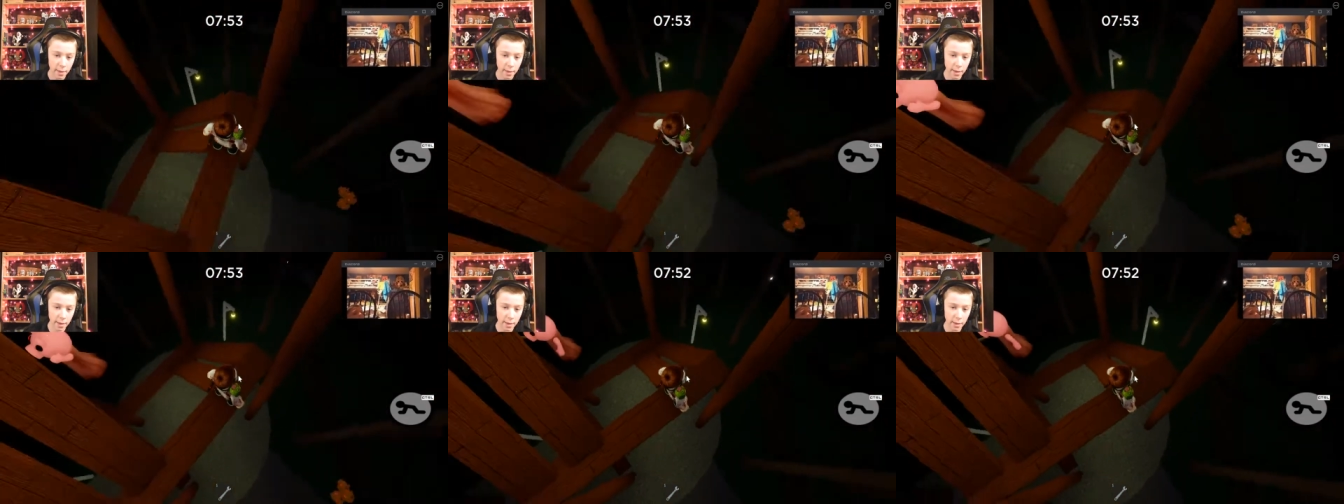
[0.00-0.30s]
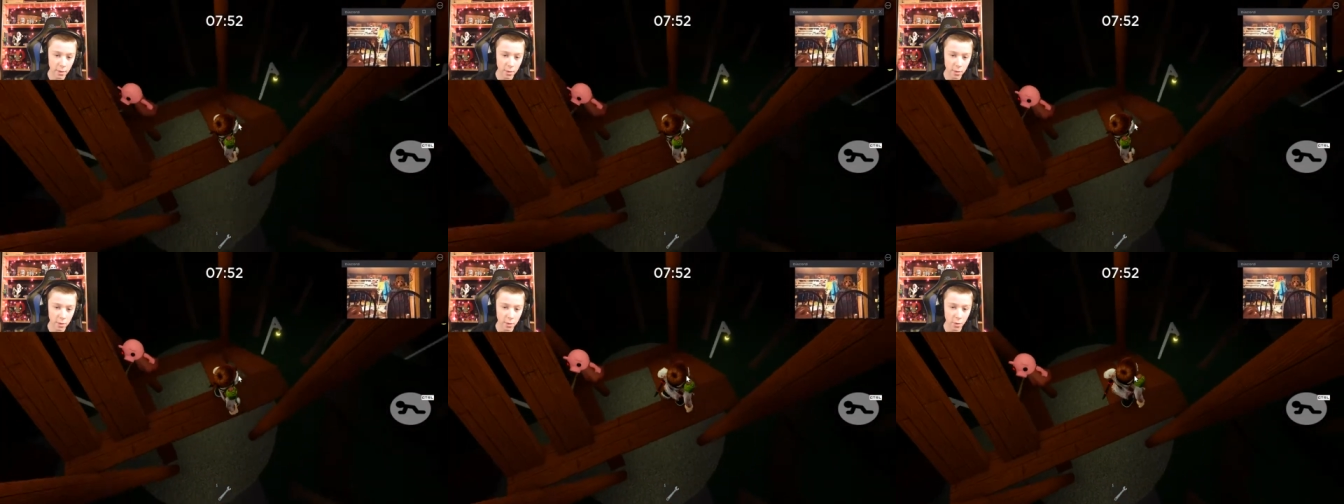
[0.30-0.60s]
It
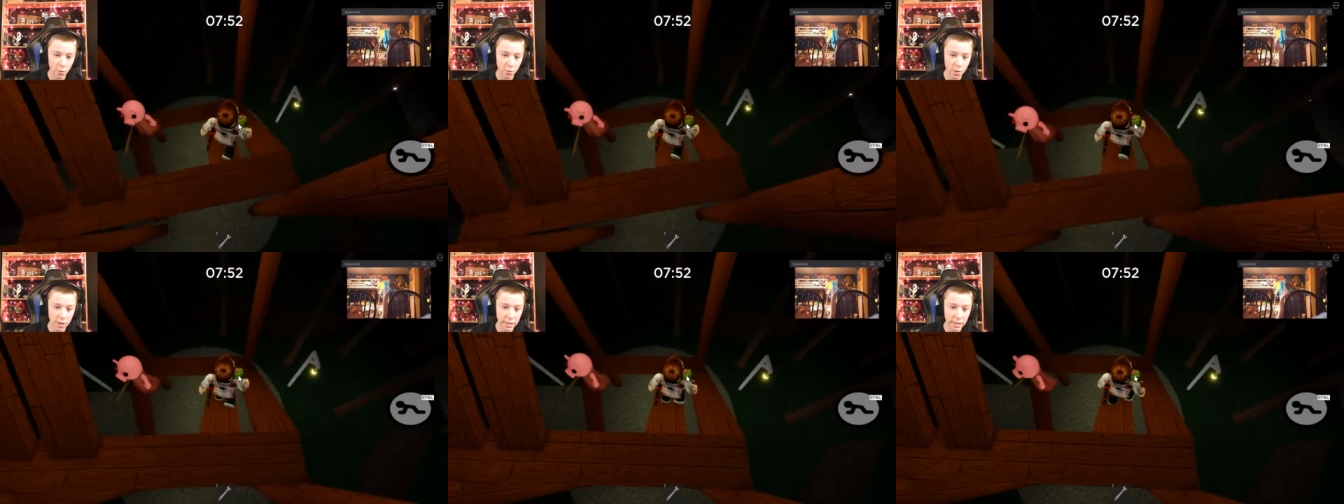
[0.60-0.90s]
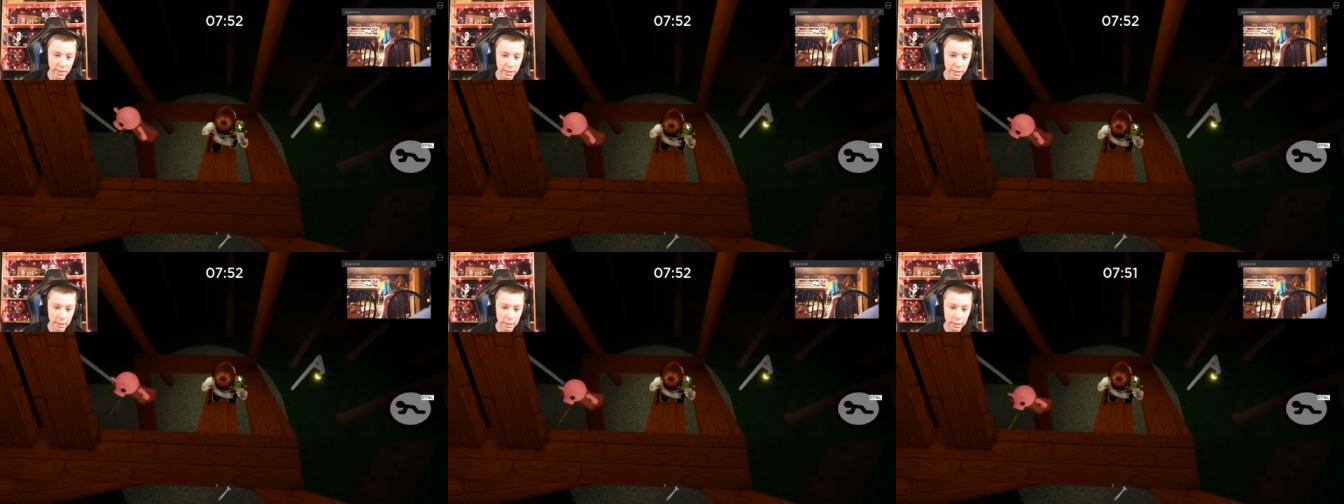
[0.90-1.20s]
is so
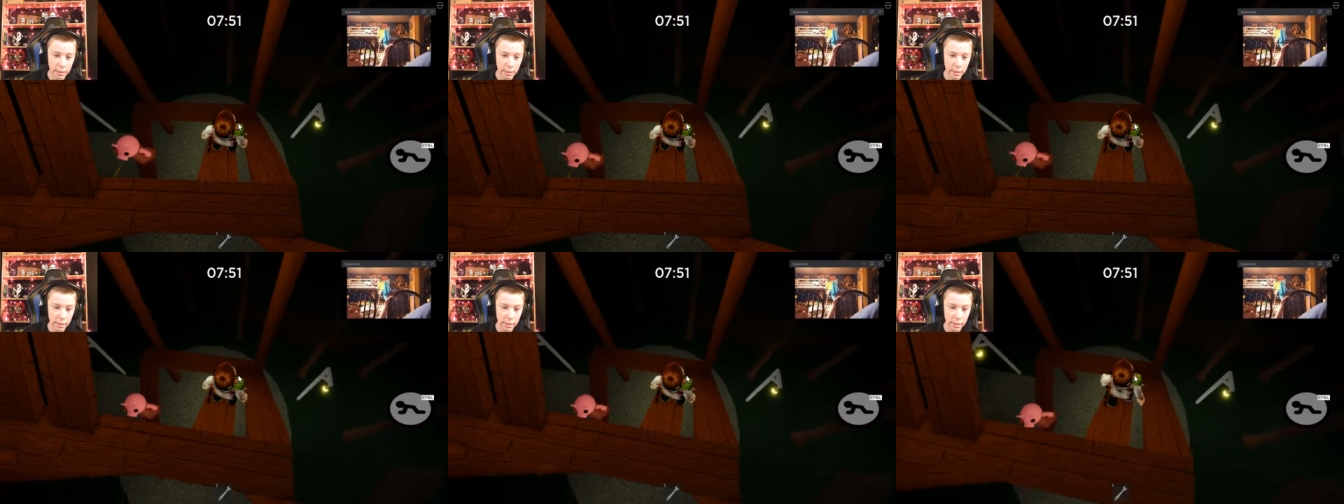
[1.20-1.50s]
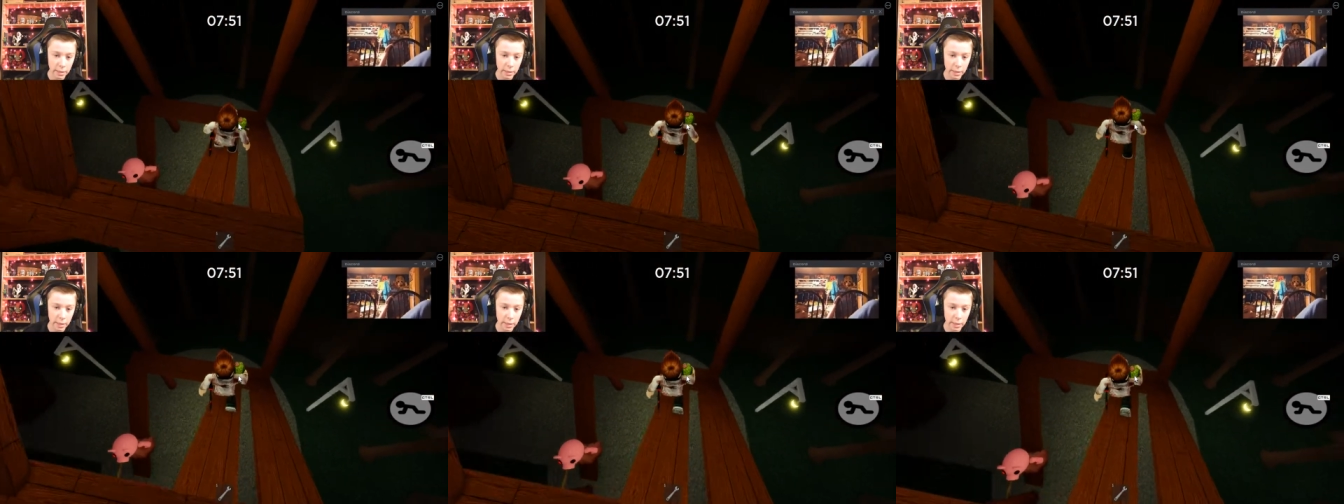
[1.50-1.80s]
risk.
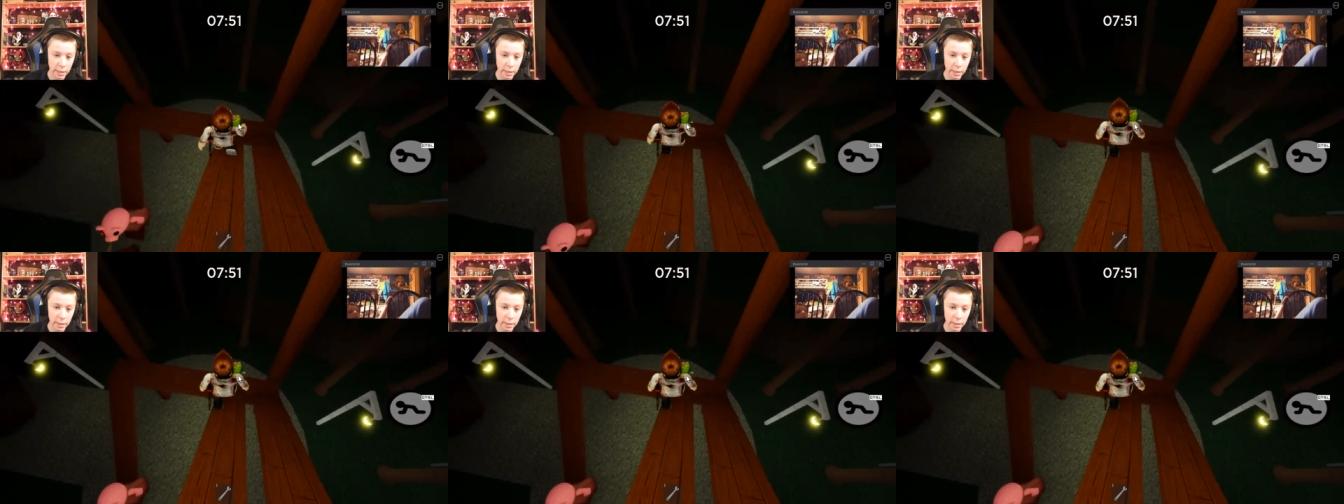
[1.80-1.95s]
Can